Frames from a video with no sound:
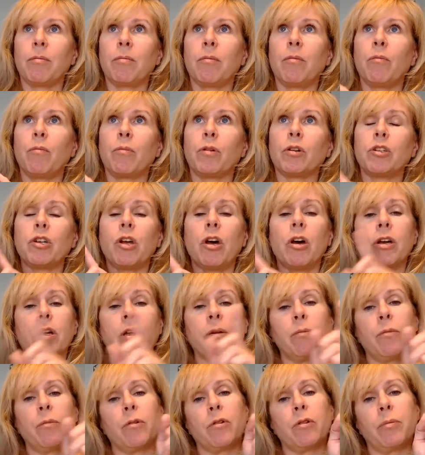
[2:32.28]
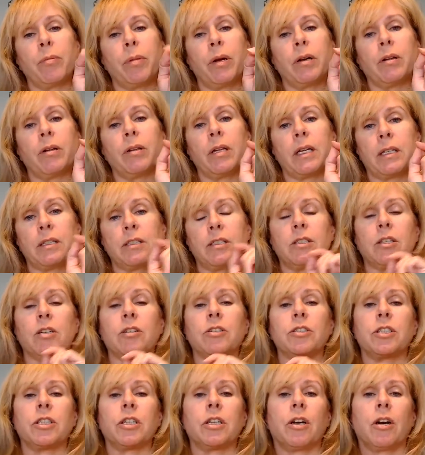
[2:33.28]
we're talking more about like
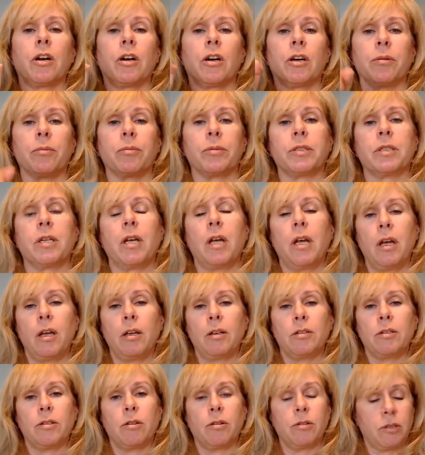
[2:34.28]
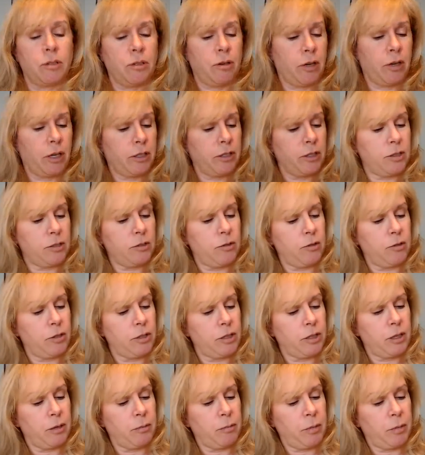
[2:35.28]
starchy carbs. So sorry, I just
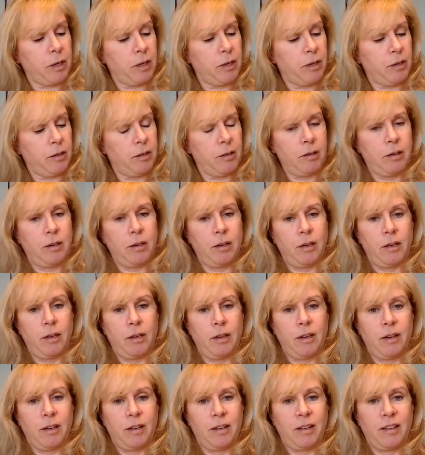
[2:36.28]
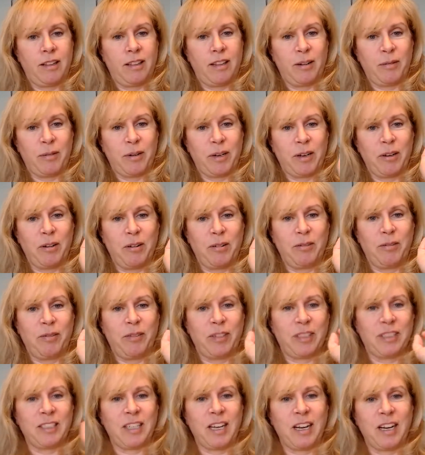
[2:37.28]
noticed that there we go, I'll
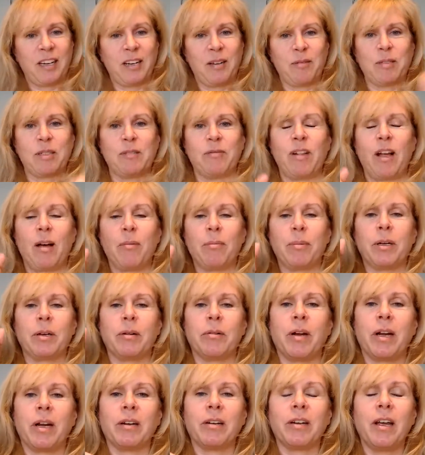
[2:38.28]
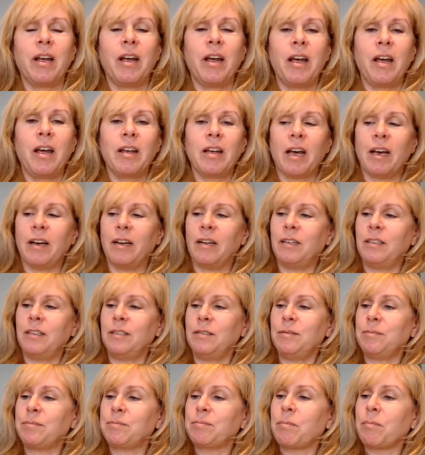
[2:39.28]
fix that. I was flopping around.
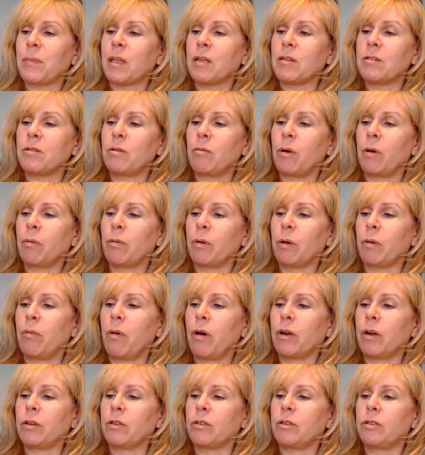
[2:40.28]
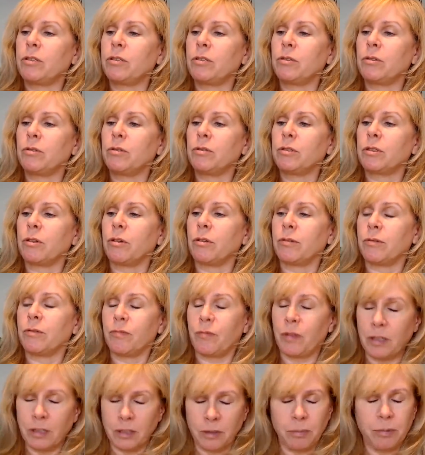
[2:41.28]
So
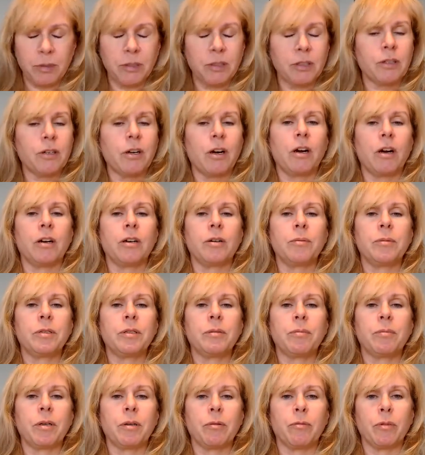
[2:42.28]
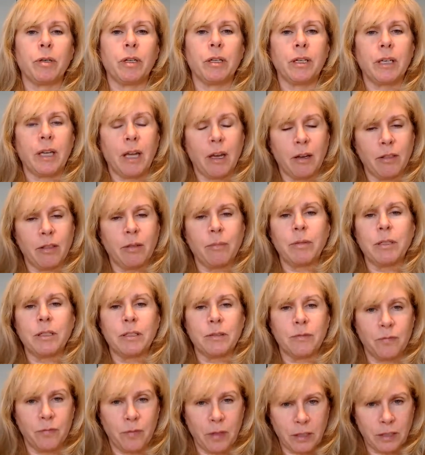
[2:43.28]
vegetables are carbs, but we count them as
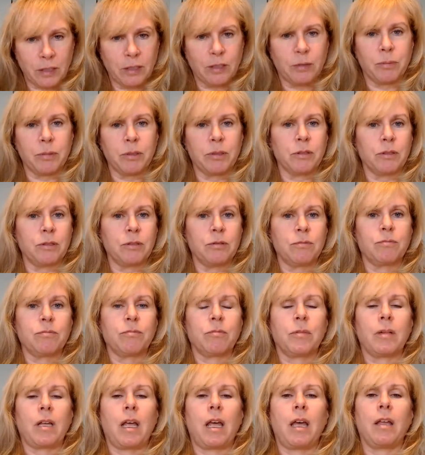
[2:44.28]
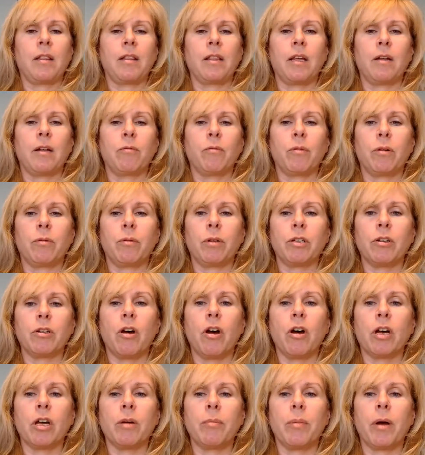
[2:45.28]
vegetables. And then when we
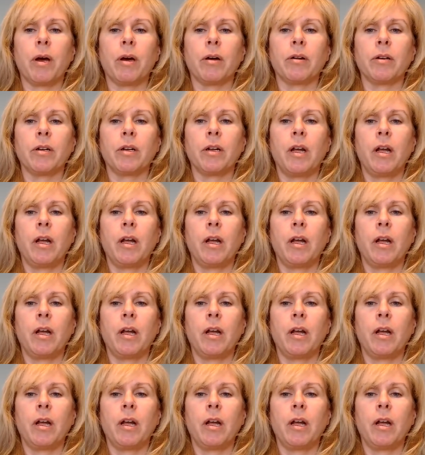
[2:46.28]
talk about